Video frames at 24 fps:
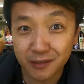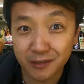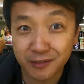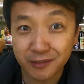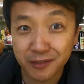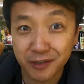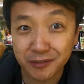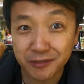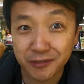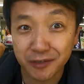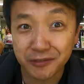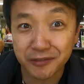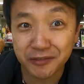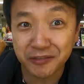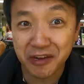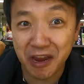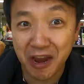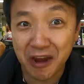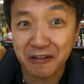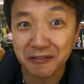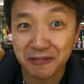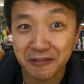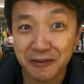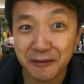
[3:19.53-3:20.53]
This tastes
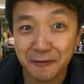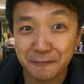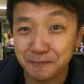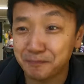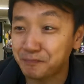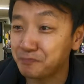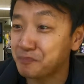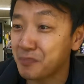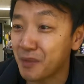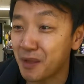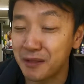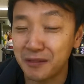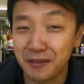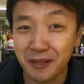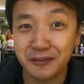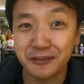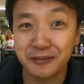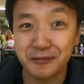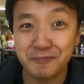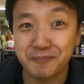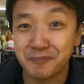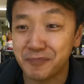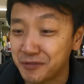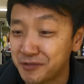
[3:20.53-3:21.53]
exactly
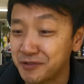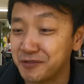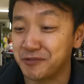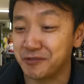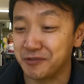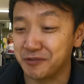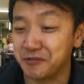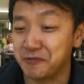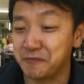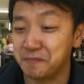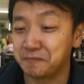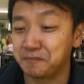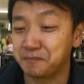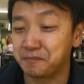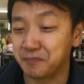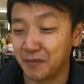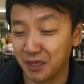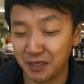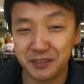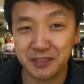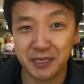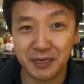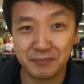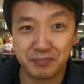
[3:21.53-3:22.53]
like the biscuits,
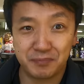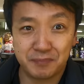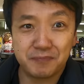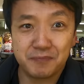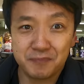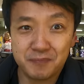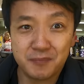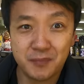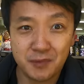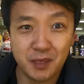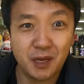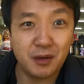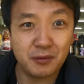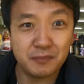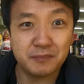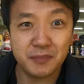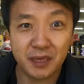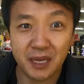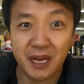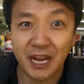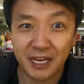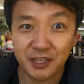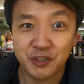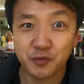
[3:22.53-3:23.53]
except, you know,
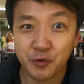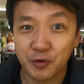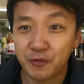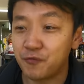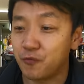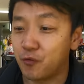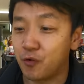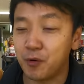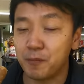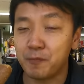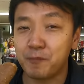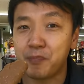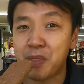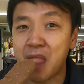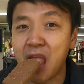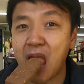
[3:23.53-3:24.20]
in ice cream form.